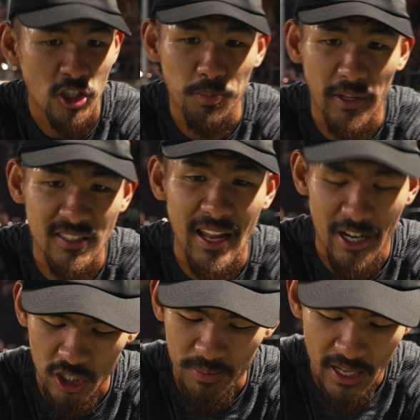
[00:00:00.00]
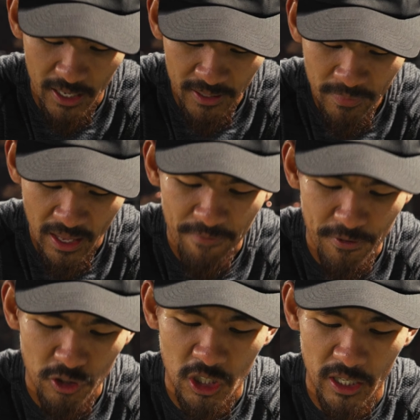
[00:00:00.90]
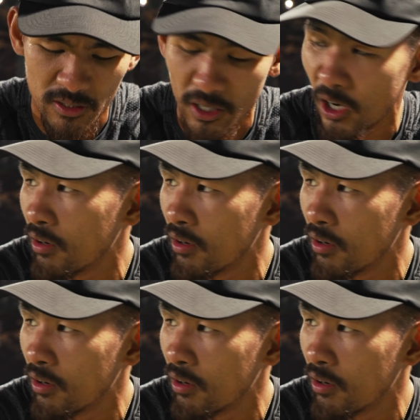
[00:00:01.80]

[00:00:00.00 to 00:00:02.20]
the splits that I should be hitting, and it feels good. So